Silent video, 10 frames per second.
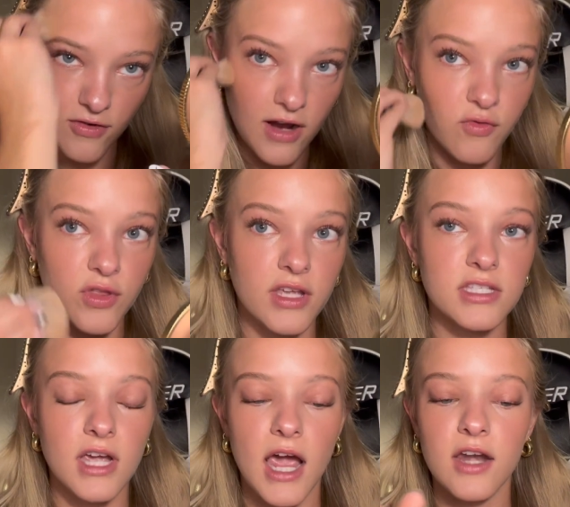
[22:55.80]
everything to
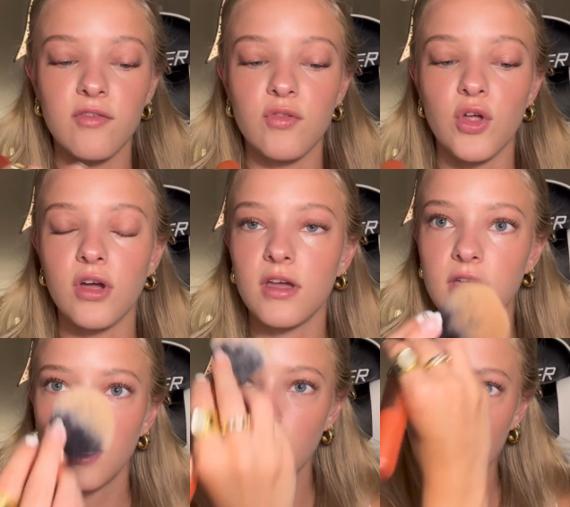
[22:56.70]
kind of look
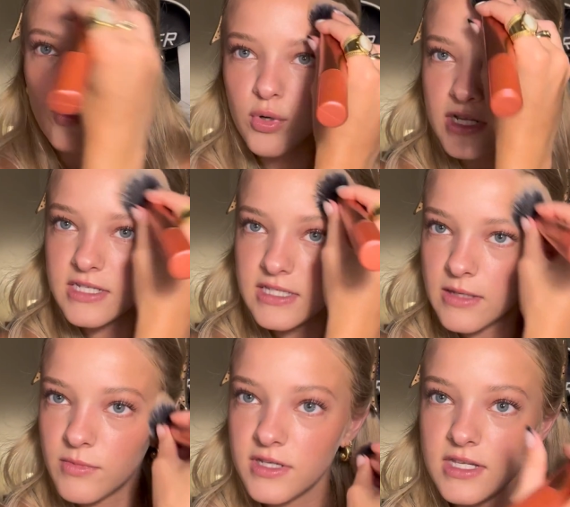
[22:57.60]
pretty seamless